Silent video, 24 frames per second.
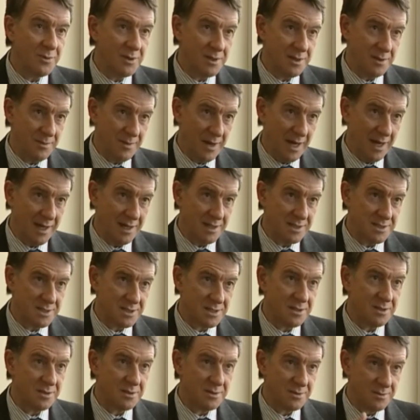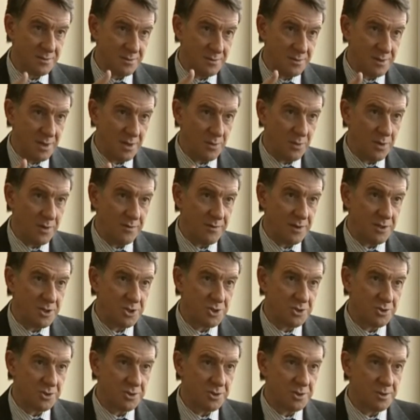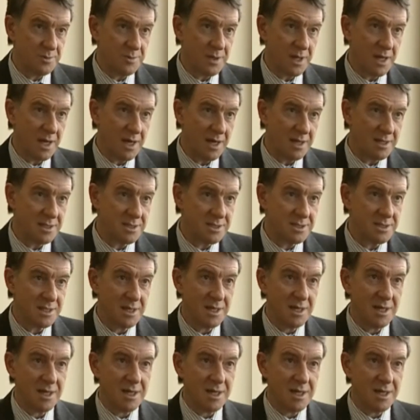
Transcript: in the banks that we've insured them against,